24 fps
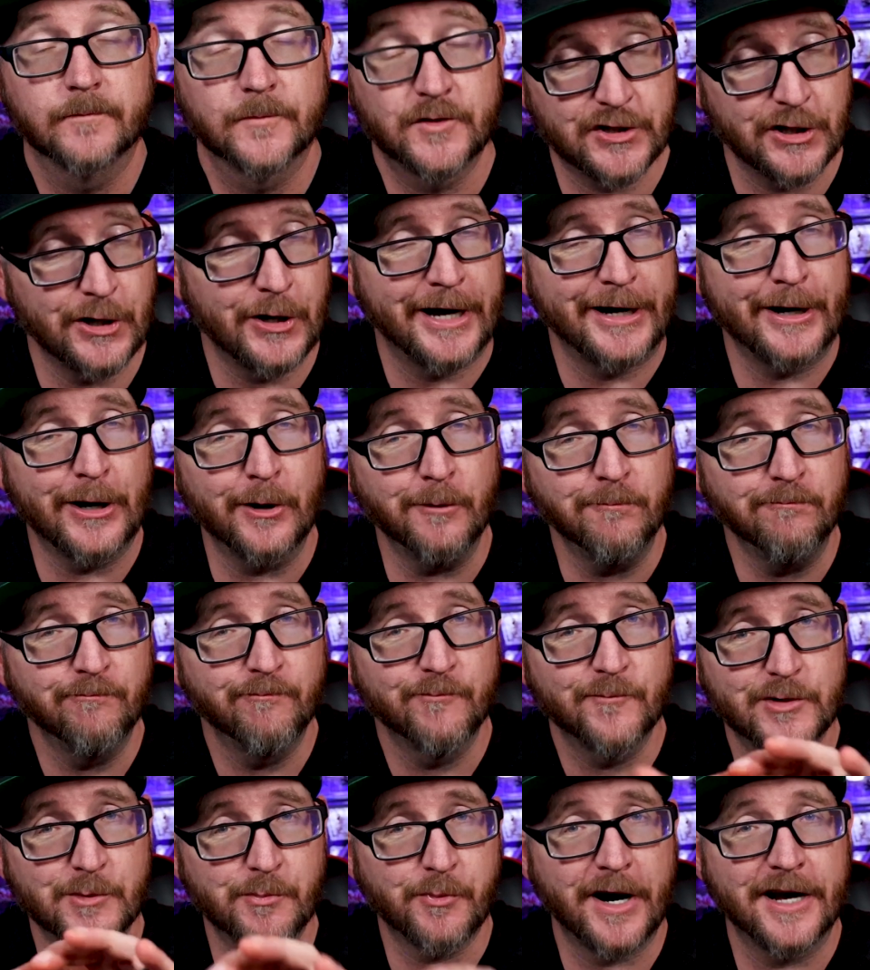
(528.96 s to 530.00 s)
So I know,
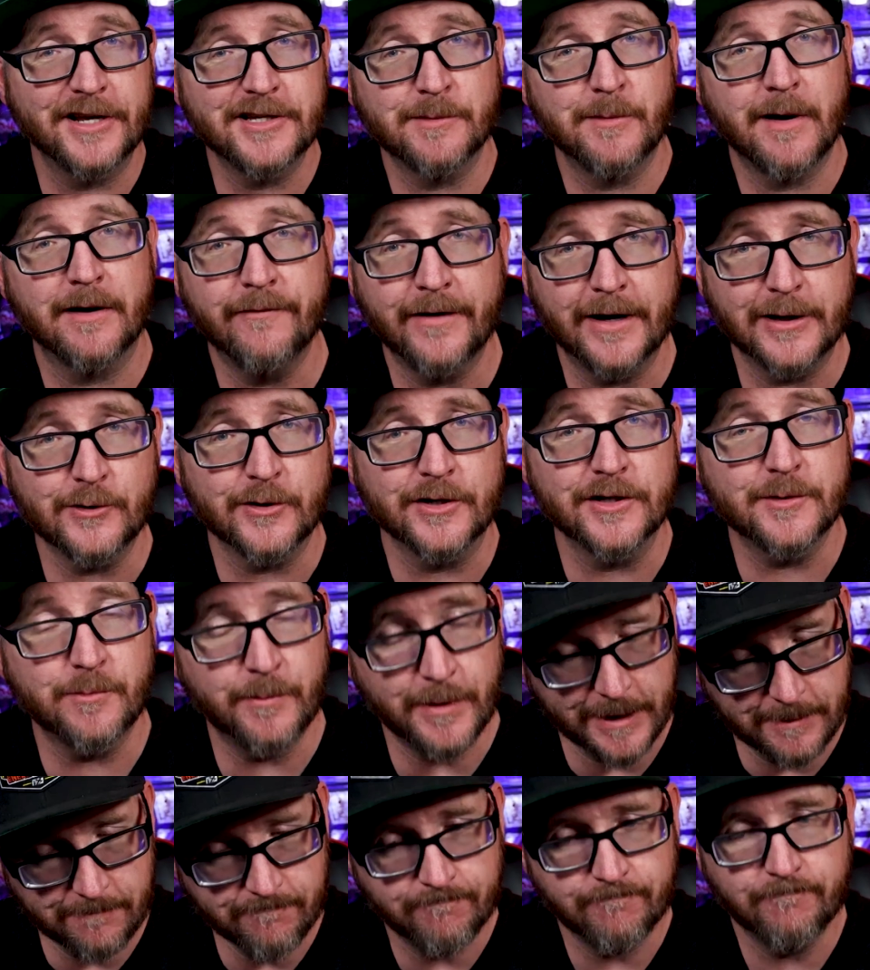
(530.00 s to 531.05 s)
surprising my veterans,
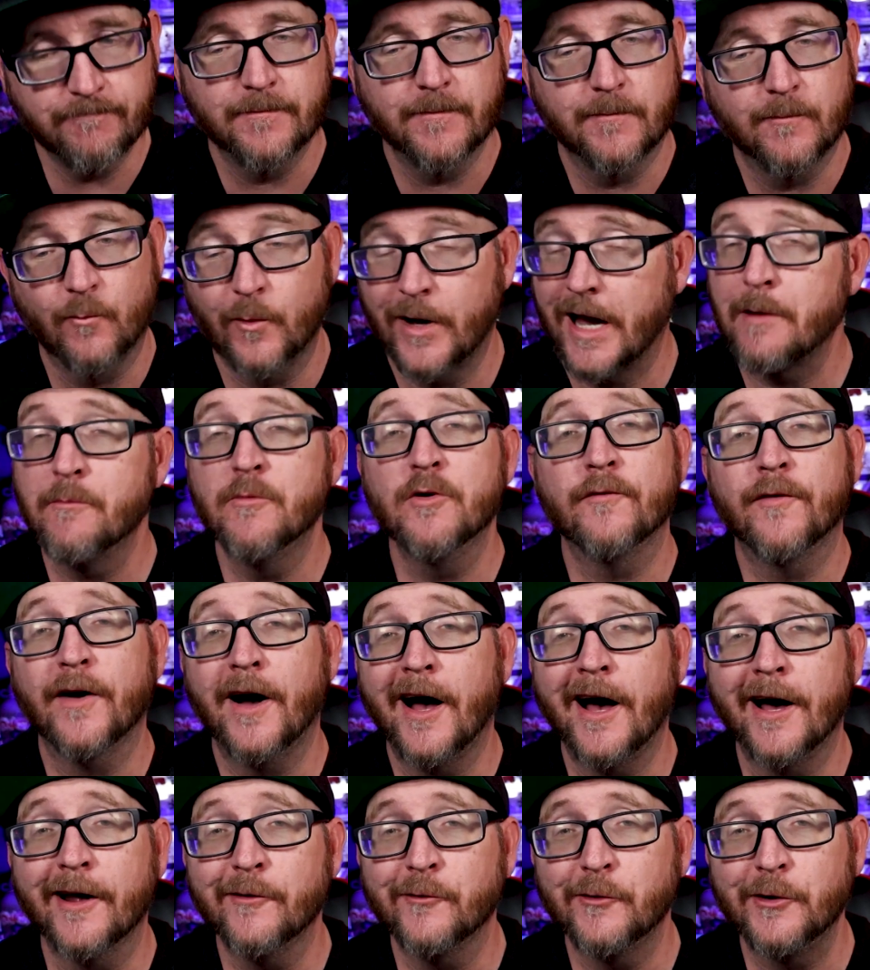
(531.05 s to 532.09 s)
but we've got to move
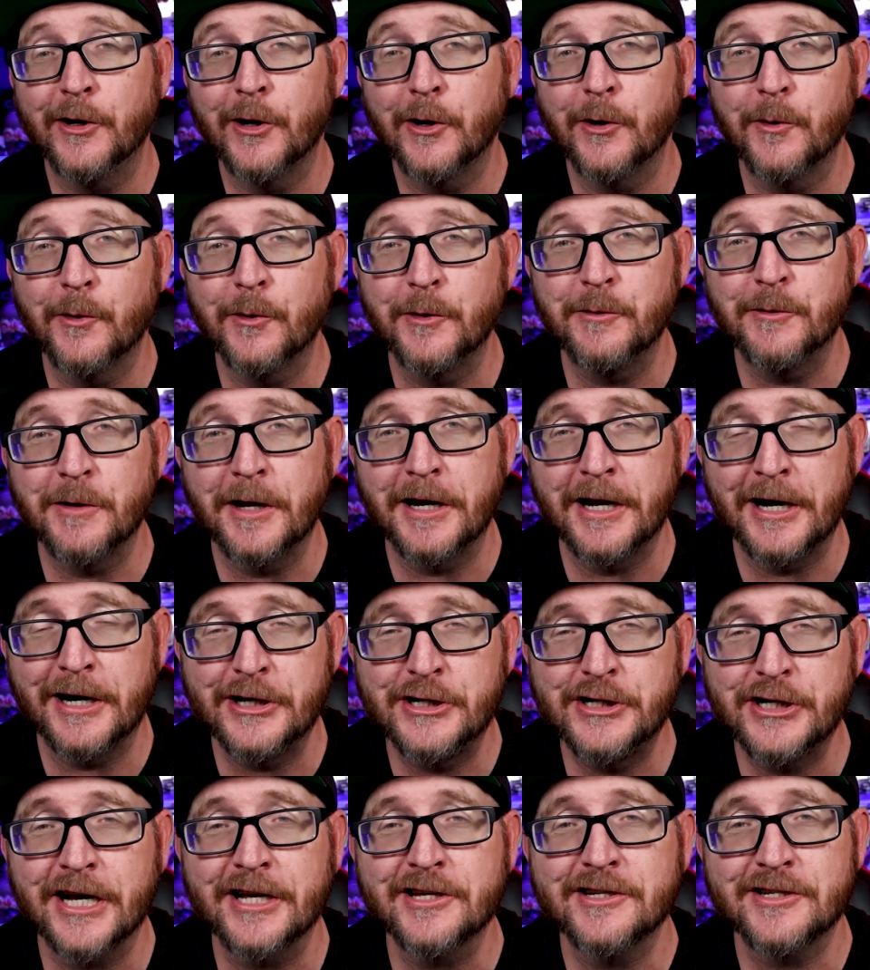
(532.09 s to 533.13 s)
on, you know, and, and,
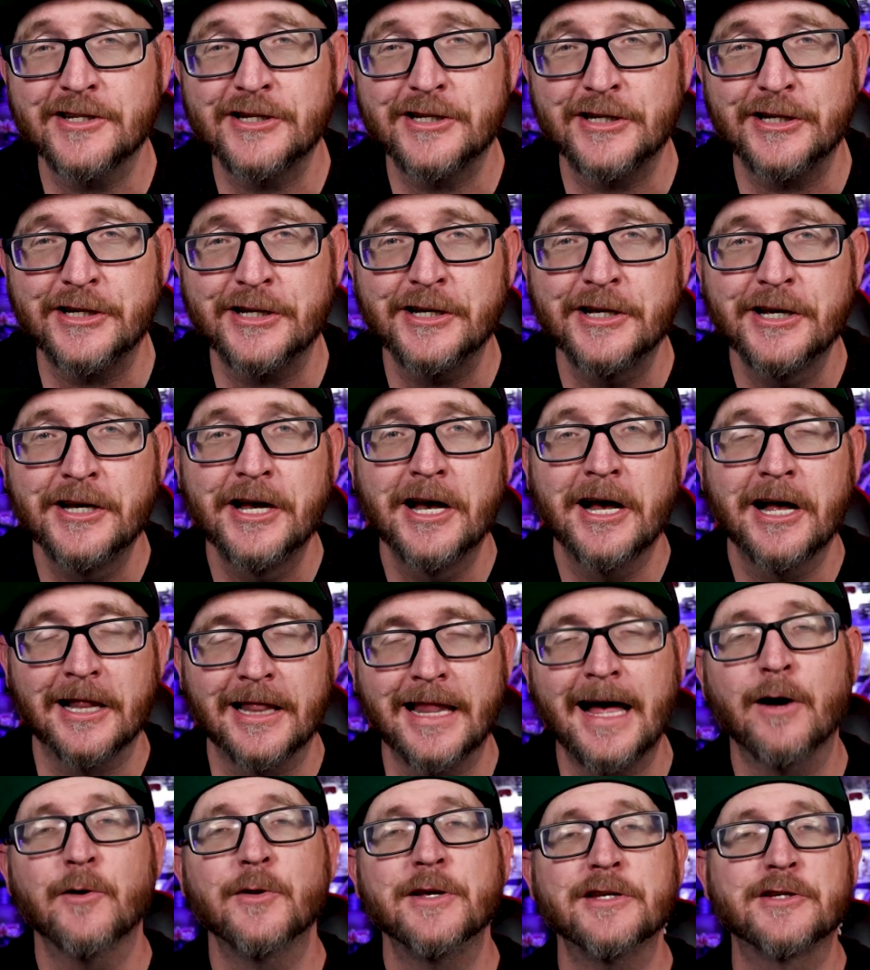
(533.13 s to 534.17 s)
adjust to
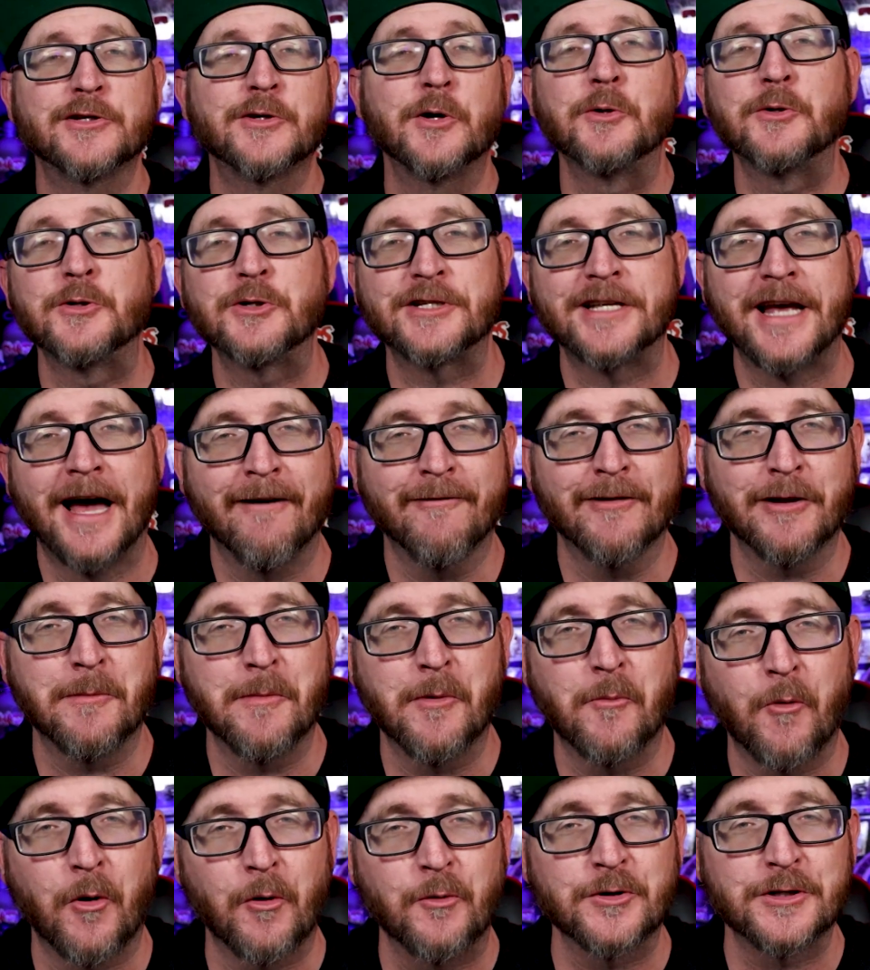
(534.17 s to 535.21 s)
allow these soldiers to have a little
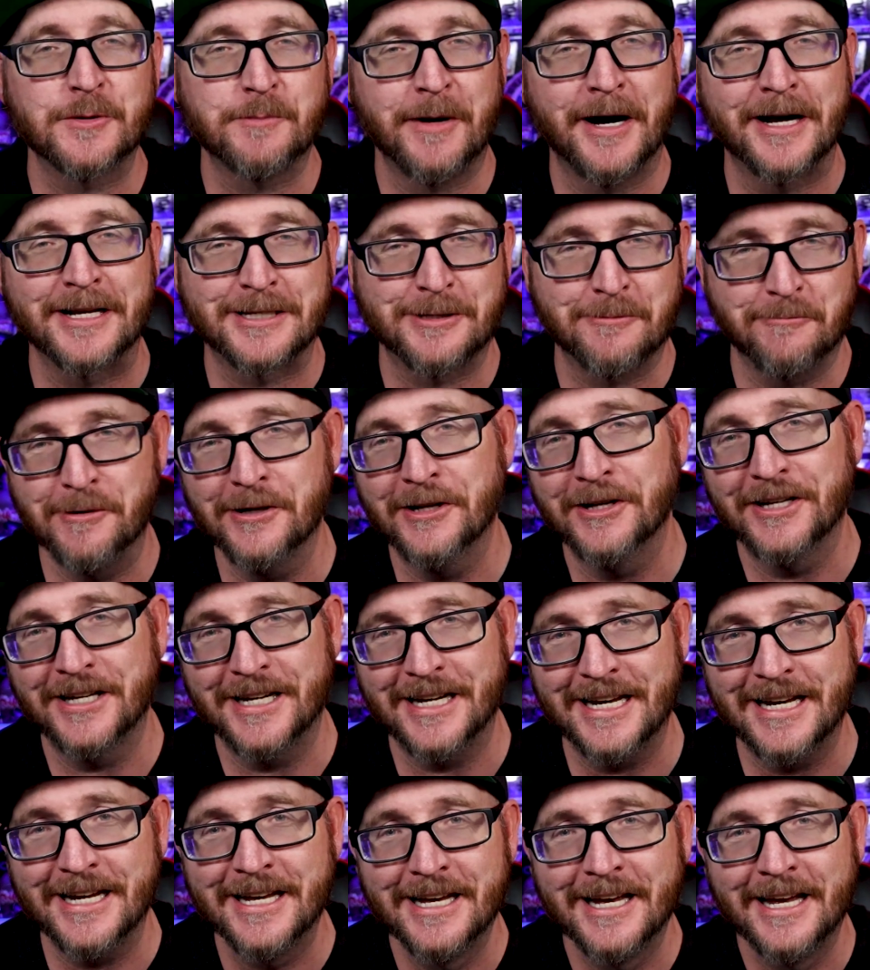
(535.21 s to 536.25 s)
bit more
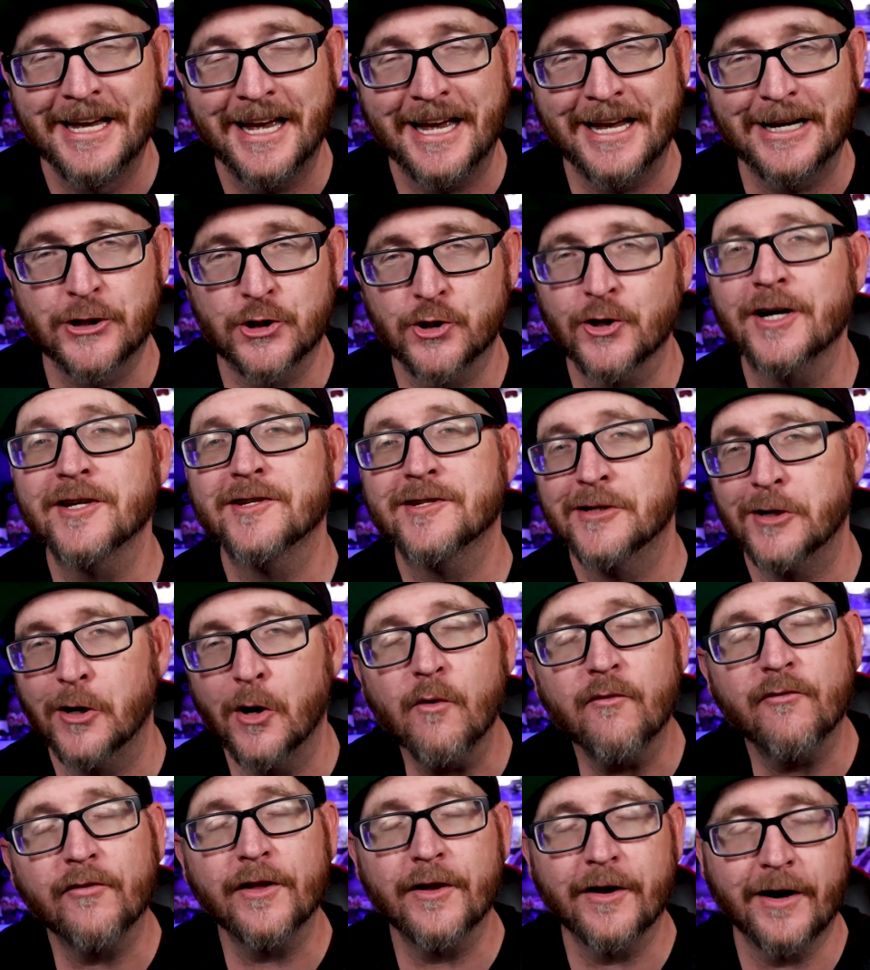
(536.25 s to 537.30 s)
responsibility and trust that
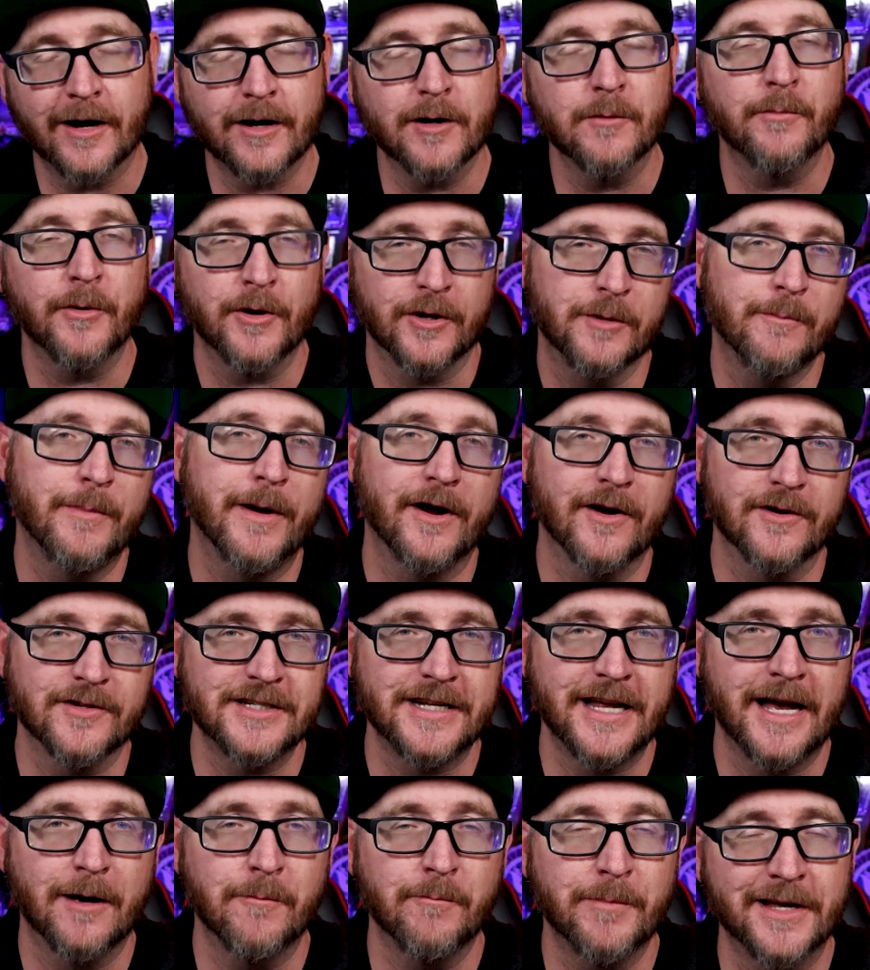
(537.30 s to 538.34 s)
hopefully they're not going to burn the
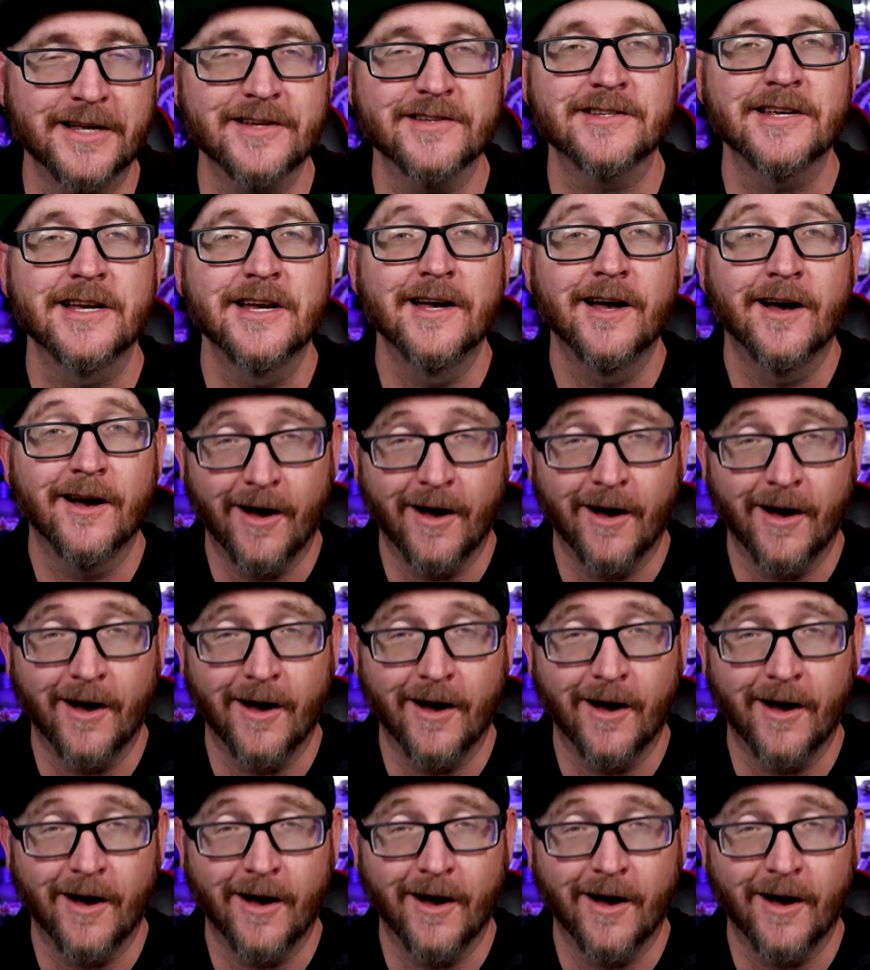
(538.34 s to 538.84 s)
barracks down because